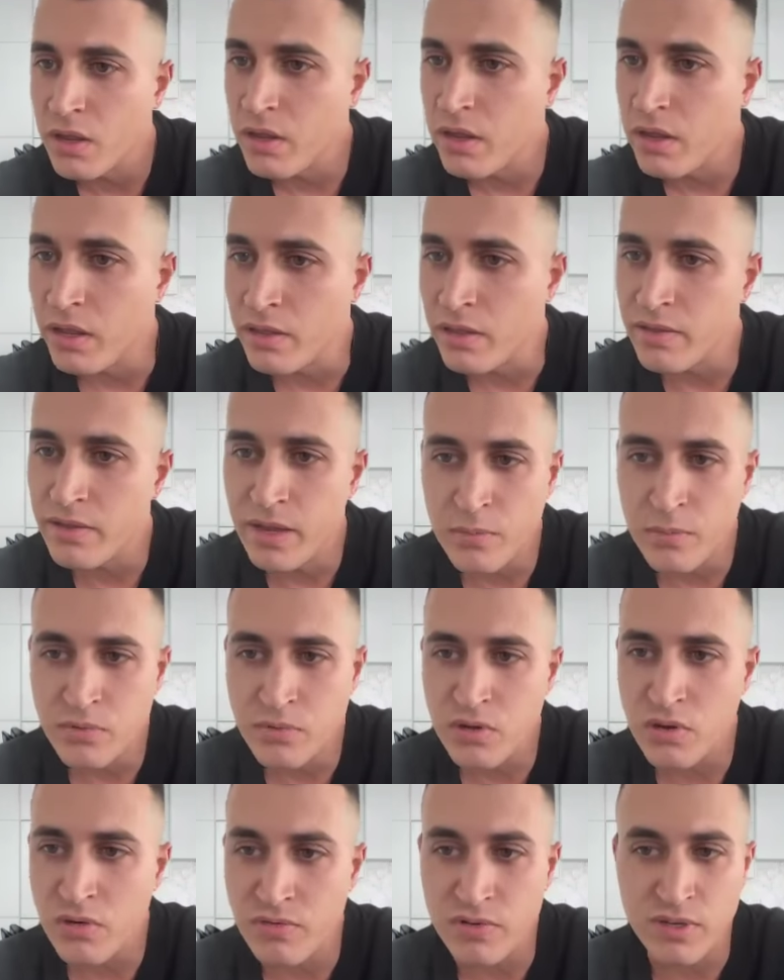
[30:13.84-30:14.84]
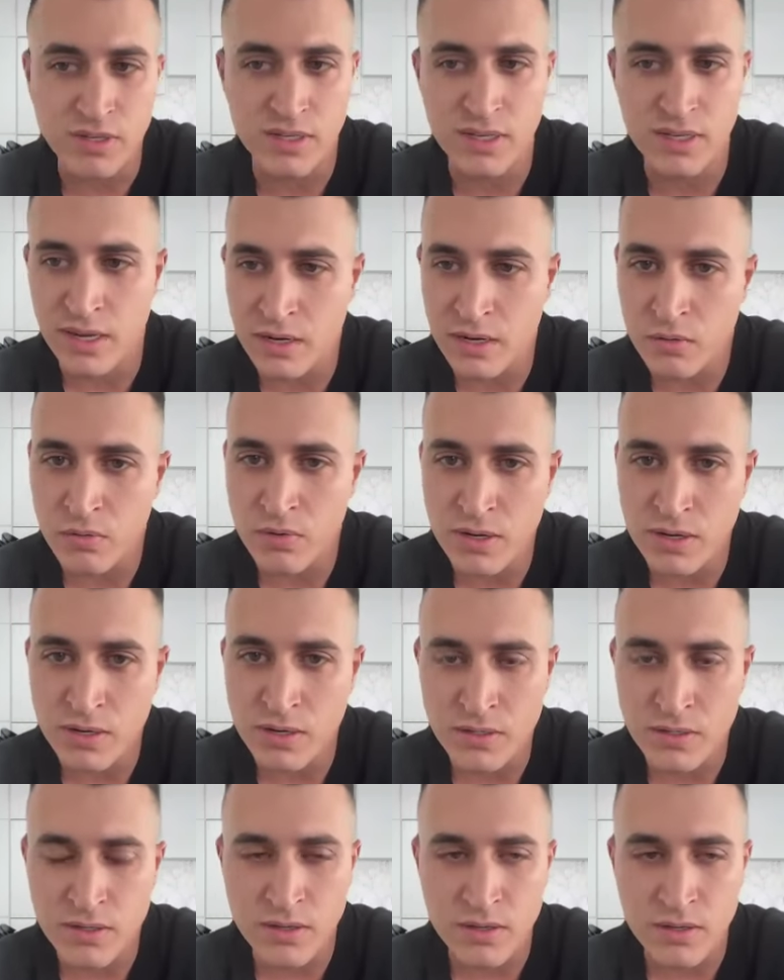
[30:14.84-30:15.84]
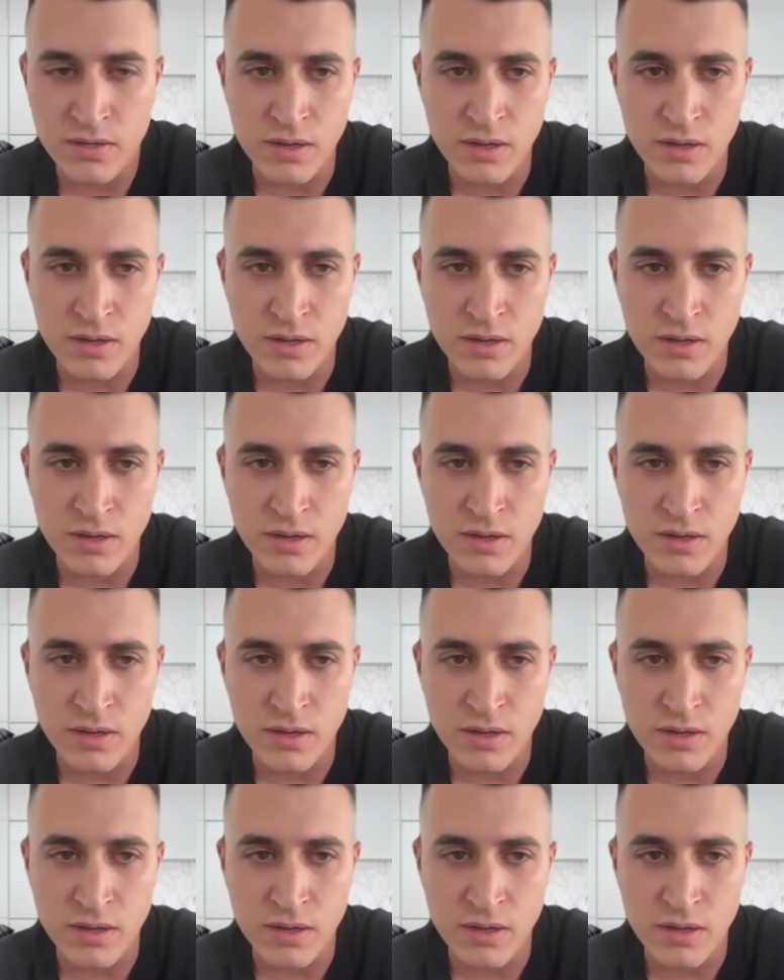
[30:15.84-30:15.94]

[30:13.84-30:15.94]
In terms of design wise,